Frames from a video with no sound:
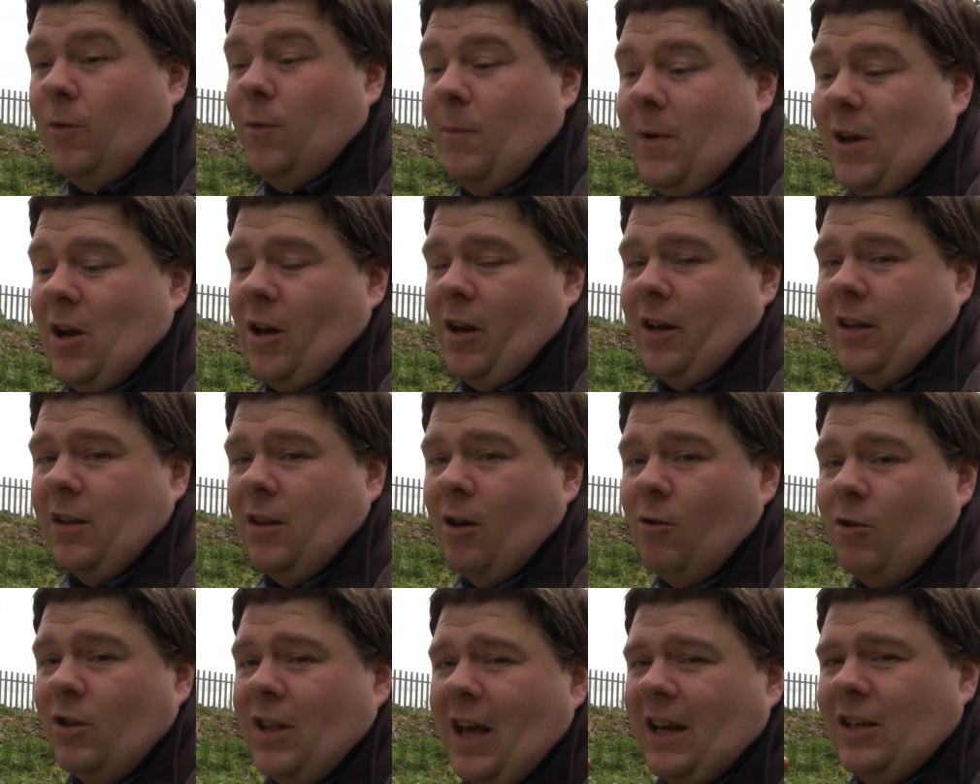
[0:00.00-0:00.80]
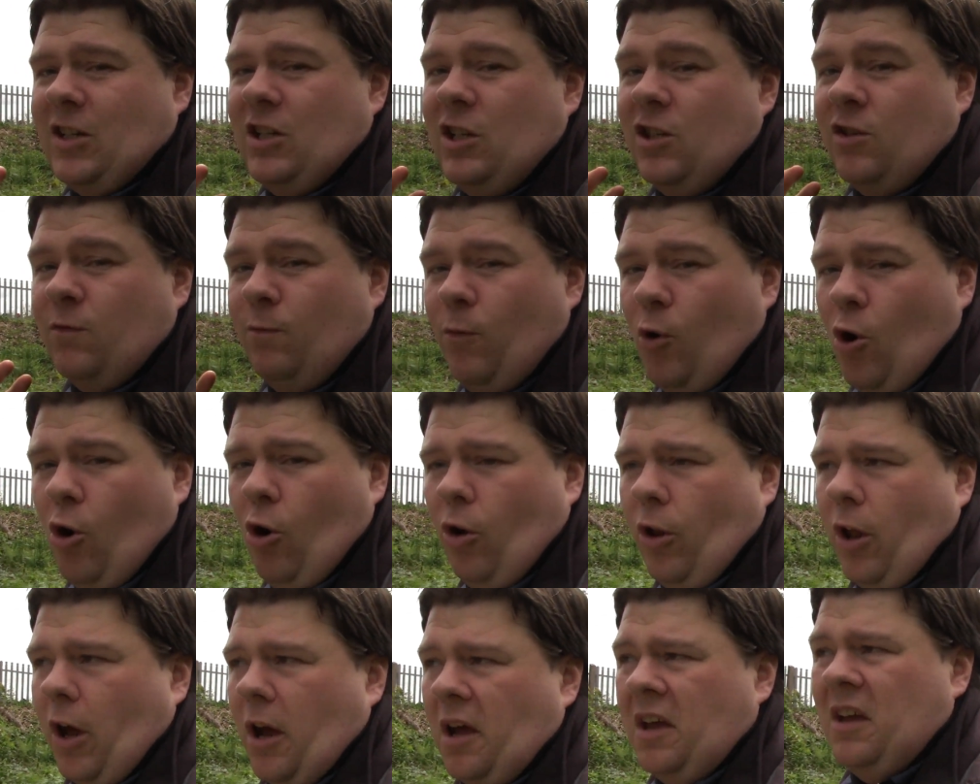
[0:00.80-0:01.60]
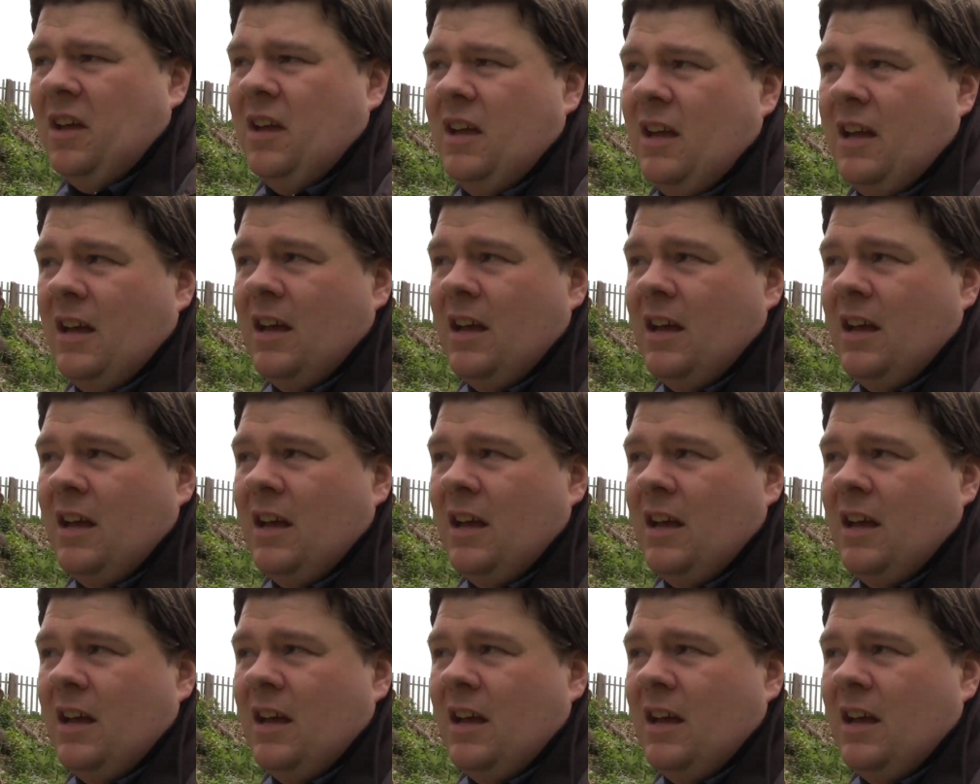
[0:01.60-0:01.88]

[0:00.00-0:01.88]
to be honest, so it's actually smaller